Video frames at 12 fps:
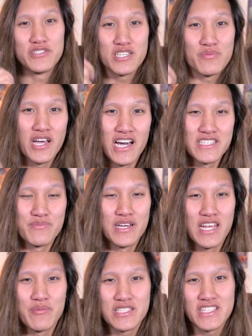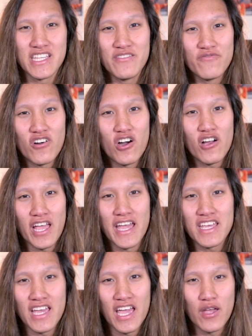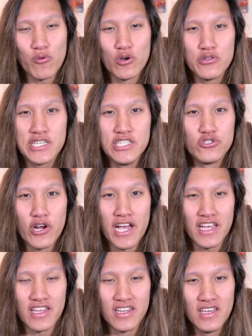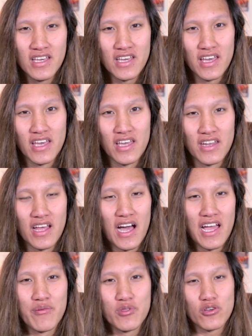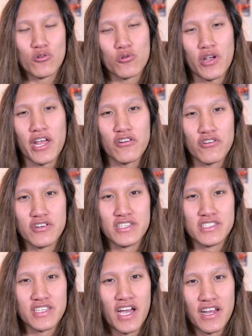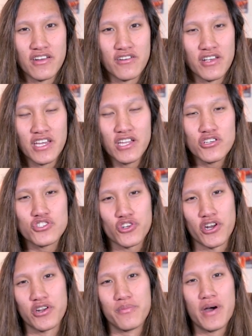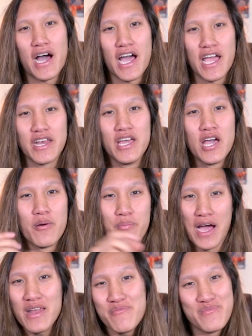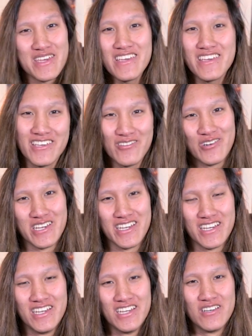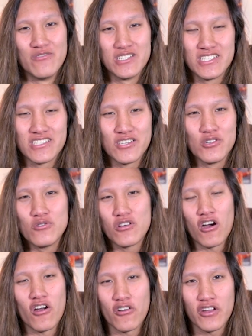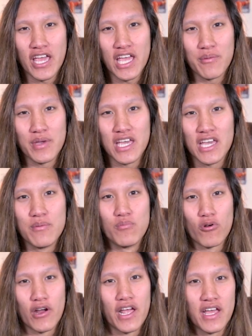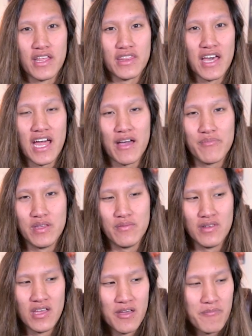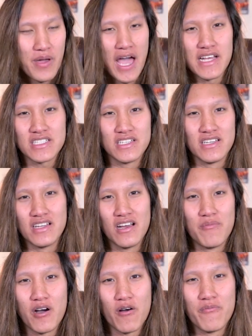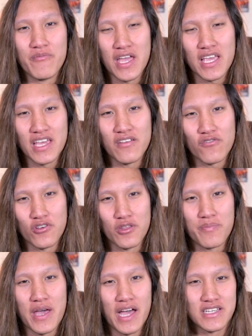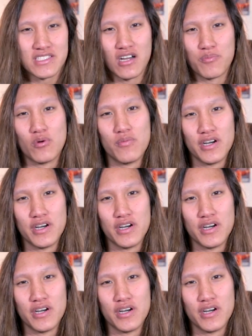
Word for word: What's up guys, my name is Thin Vong, aka RealTDragon, and I am the creator, designer, illustrator behind Bite Me Cutie, which is a new card game and brand that I've been passionate about making for the past couple